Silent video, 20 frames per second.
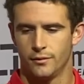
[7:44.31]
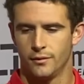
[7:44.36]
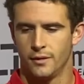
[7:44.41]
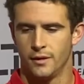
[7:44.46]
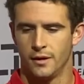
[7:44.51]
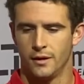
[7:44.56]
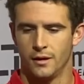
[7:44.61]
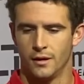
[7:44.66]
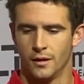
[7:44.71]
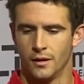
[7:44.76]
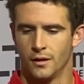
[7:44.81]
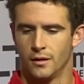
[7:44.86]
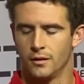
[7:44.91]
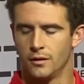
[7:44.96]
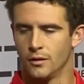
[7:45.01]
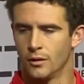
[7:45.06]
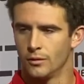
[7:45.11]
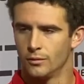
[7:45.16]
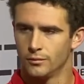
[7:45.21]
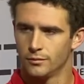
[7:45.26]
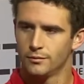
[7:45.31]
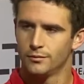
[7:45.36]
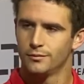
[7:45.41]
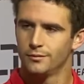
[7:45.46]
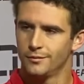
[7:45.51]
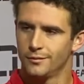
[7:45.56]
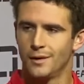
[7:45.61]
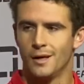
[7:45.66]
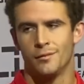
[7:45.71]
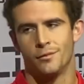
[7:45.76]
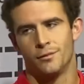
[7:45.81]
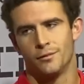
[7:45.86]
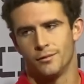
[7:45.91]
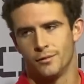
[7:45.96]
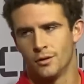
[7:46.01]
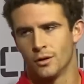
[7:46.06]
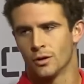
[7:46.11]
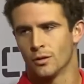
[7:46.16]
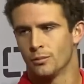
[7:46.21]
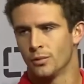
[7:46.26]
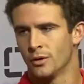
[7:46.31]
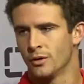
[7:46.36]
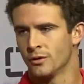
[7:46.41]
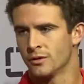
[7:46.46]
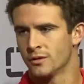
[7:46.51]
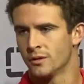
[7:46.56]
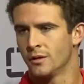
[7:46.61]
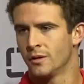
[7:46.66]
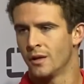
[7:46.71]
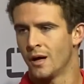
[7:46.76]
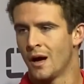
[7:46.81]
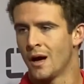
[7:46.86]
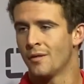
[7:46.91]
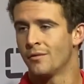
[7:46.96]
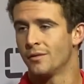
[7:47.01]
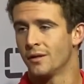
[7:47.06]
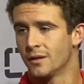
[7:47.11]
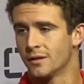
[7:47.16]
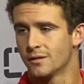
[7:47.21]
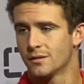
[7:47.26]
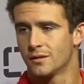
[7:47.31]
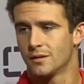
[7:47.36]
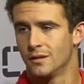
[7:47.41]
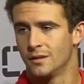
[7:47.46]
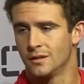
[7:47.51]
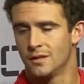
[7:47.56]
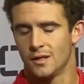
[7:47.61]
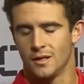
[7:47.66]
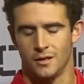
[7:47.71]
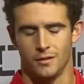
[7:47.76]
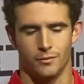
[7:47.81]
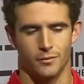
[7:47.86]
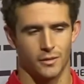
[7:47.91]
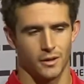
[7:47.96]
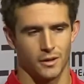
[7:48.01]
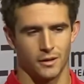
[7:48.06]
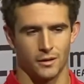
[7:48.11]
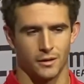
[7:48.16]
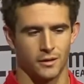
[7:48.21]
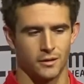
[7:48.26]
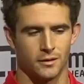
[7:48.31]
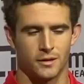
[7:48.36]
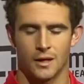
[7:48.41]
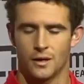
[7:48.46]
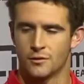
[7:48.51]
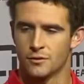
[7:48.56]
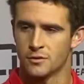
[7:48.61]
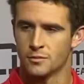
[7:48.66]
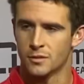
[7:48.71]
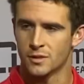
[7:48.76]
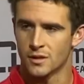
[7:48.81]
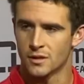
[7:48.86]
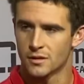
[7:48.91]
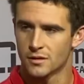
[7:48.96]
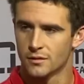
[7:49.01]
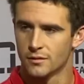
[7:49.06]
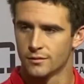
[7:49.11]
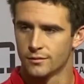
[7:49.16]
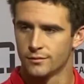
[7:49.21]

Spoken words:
if you're going to put the offense, the team, in a dangerous position.